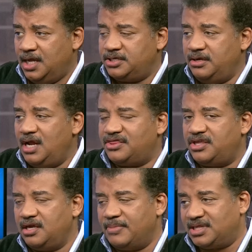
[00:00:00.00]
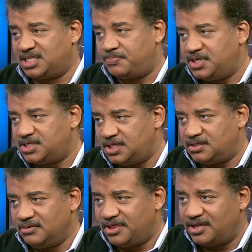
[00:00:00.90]
So you're not thinking about the
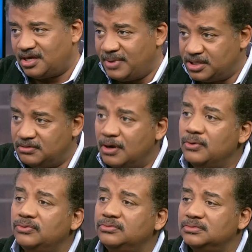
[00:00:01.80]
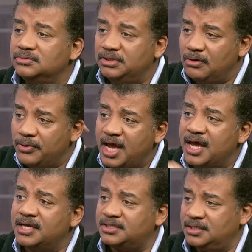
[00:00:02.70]
species, you're only thinking about your own, your own
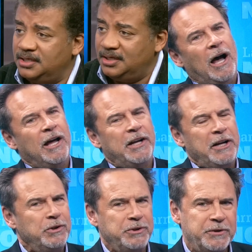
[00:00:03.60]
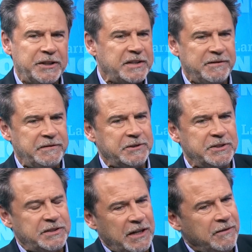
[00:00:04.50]
ass. And I don't know that that feels
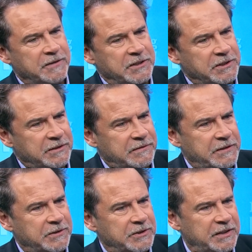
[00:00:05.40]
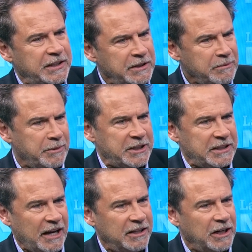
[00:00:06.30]
selfish. It feels in me.
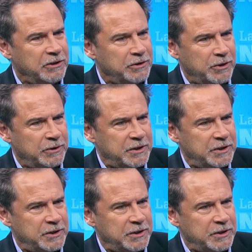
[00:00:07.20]
I, I don't know.